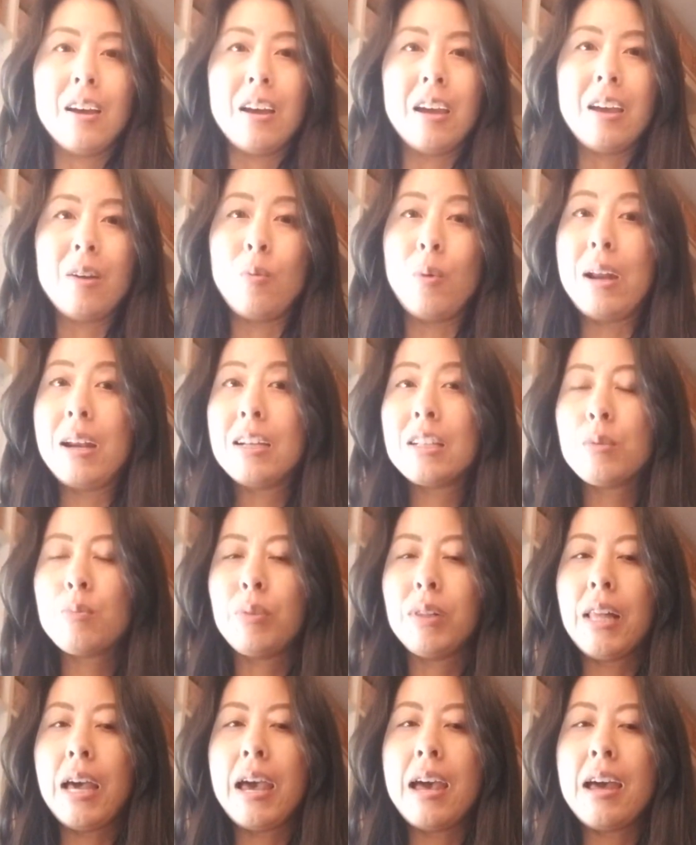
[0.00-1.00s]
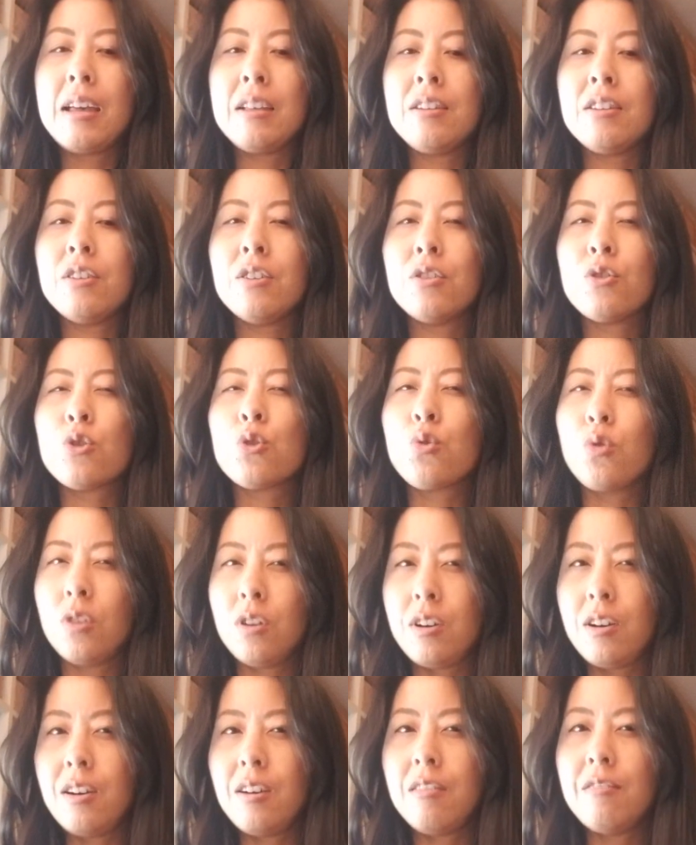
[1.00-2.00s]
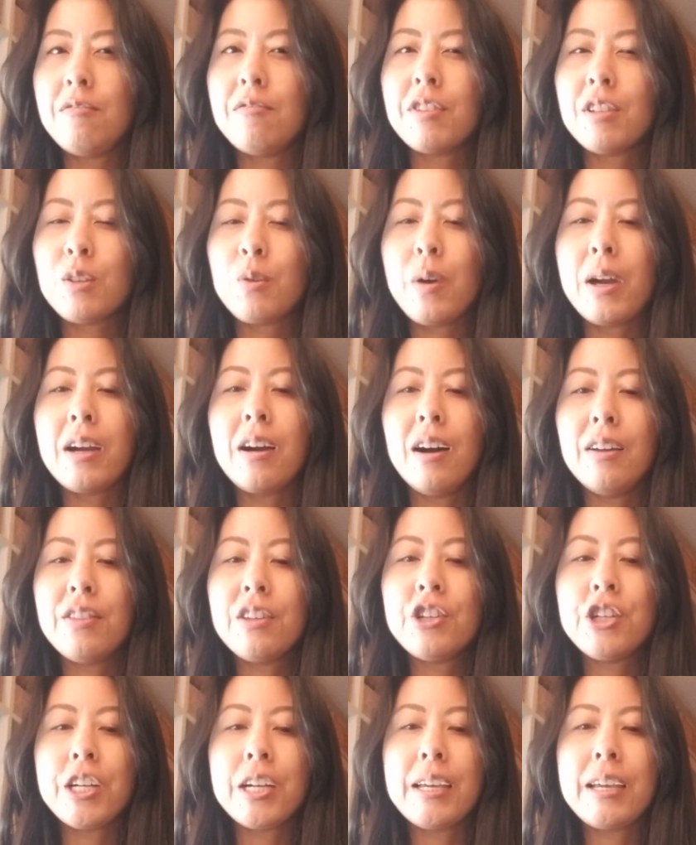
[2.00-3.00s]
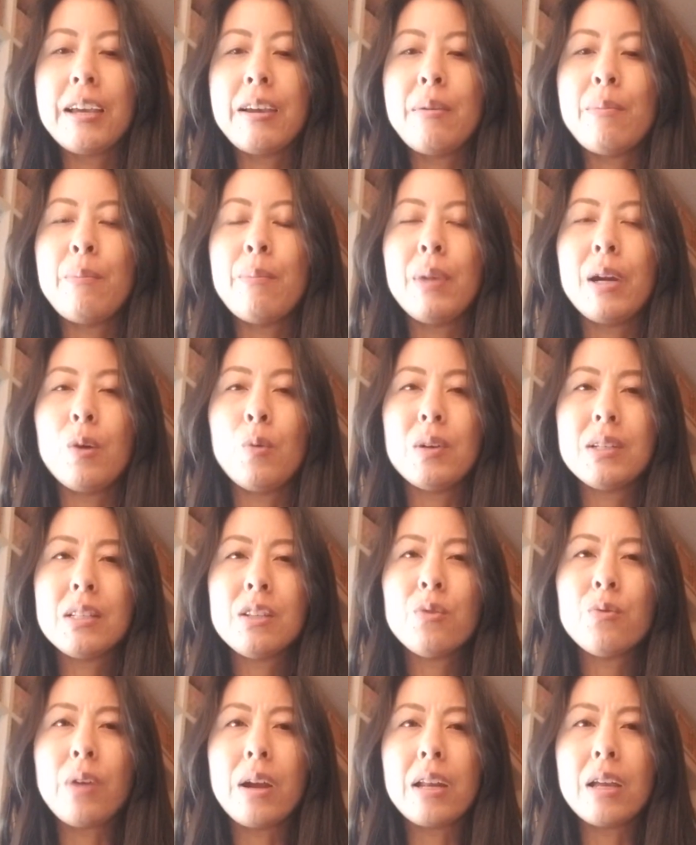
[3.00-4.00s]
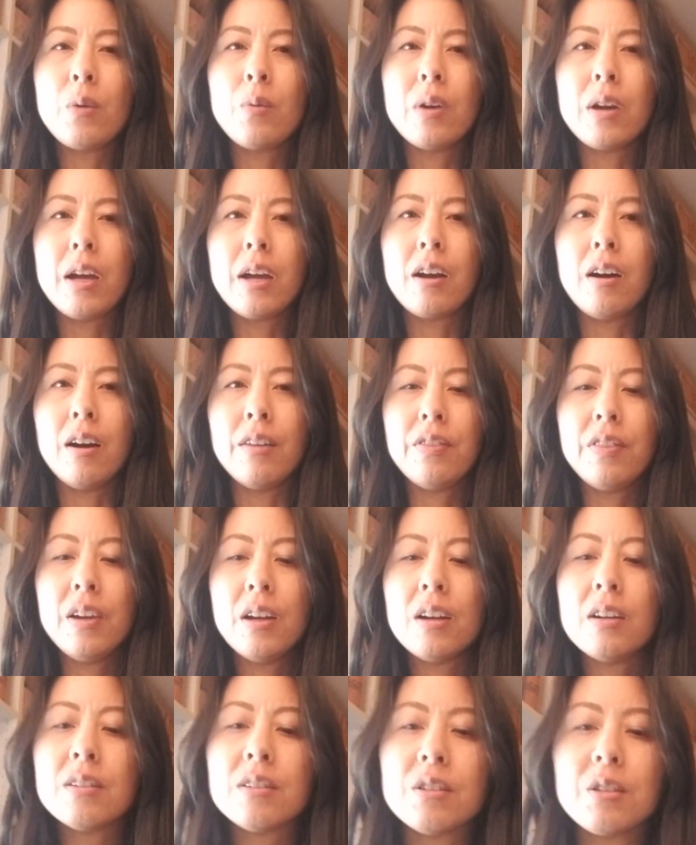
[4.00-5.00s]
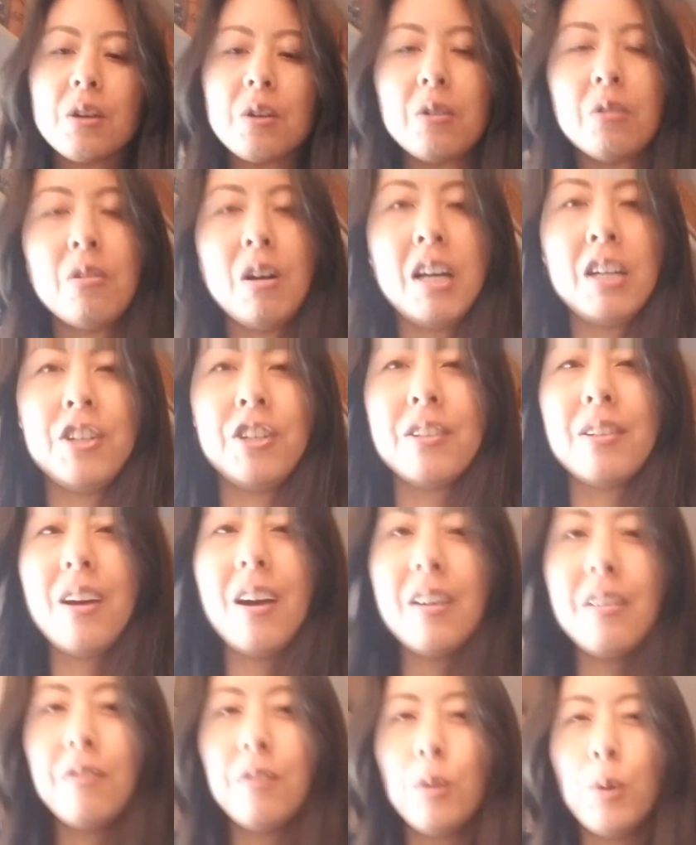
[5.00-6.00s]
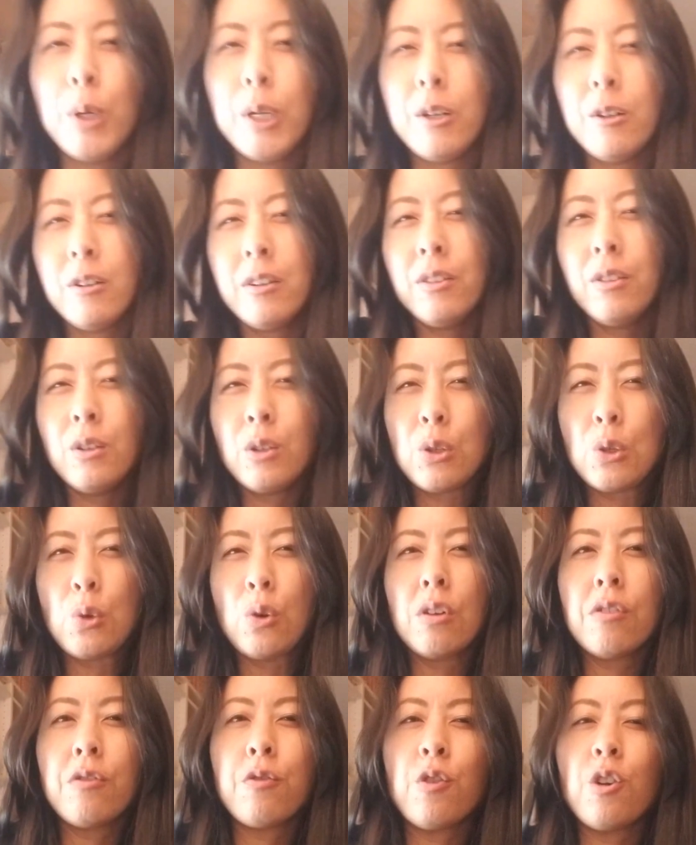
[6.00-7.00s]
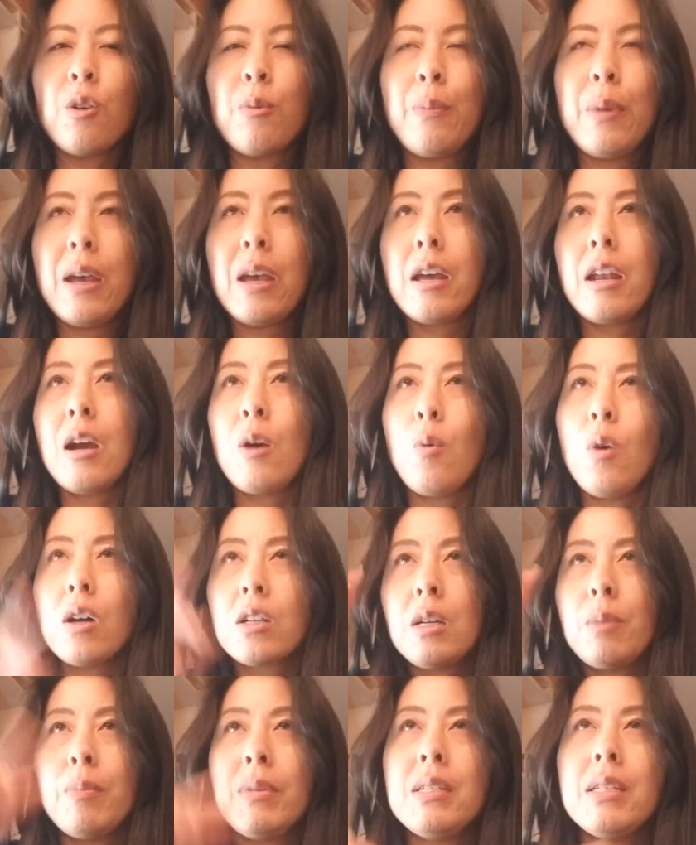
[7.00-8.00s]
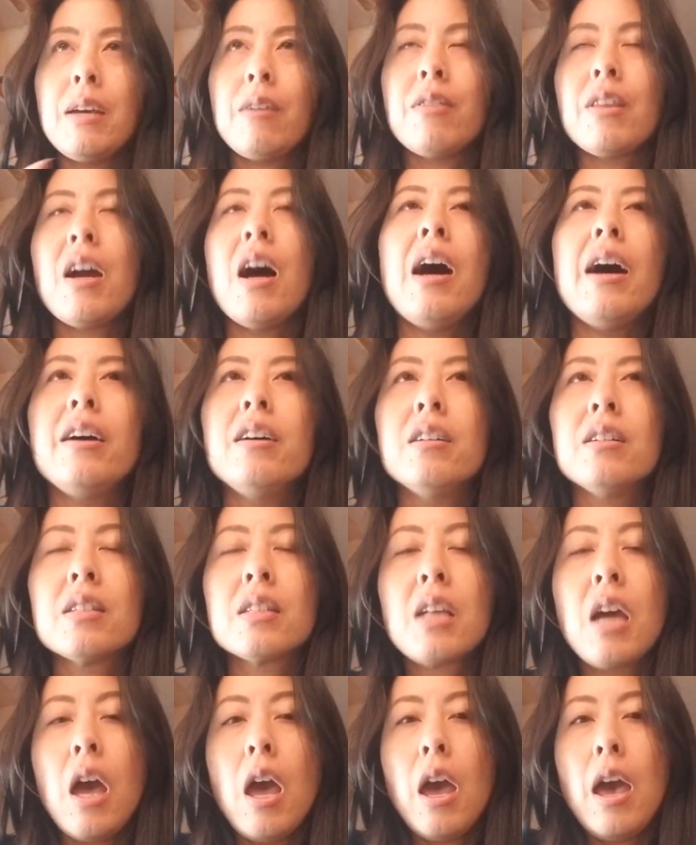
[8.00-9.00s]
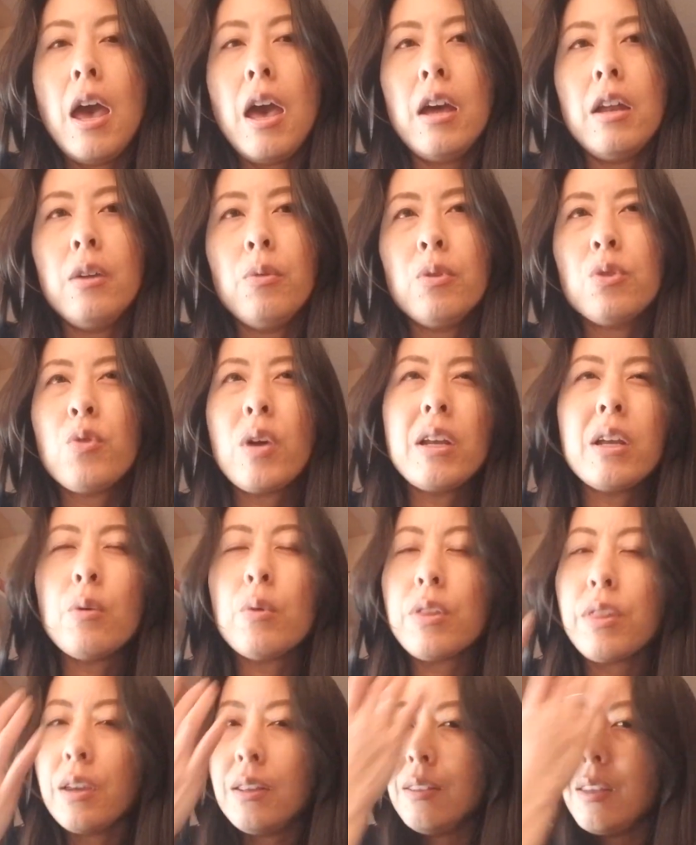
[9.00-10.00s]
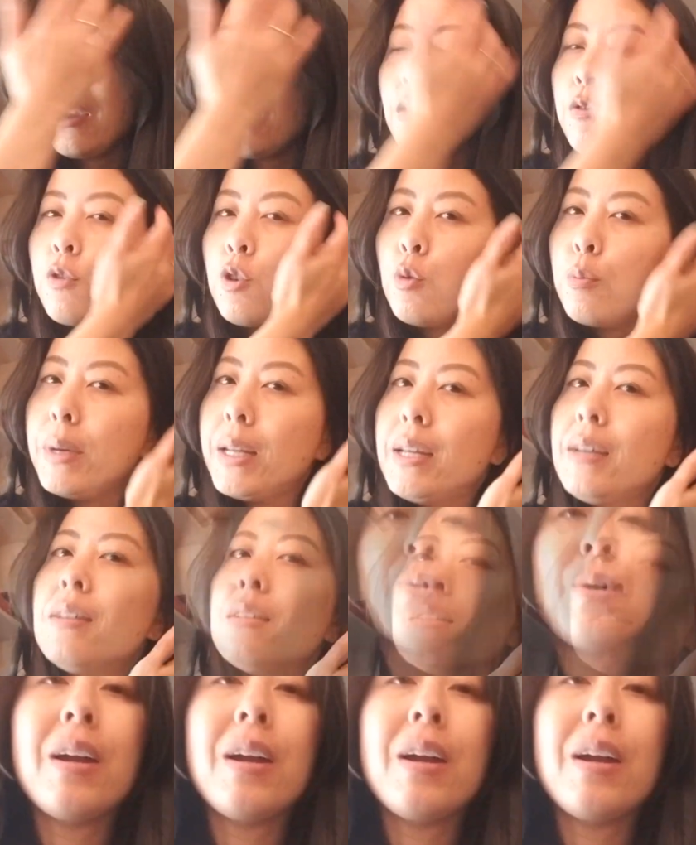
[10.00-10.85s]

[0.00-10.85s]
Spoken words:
It went as planned, sort of. So I got the chicken, but it wasn't ready when I got there. So I just kind of loitered in the store for a bit. I walked up and down the aisles and it was ready within like a few minutes.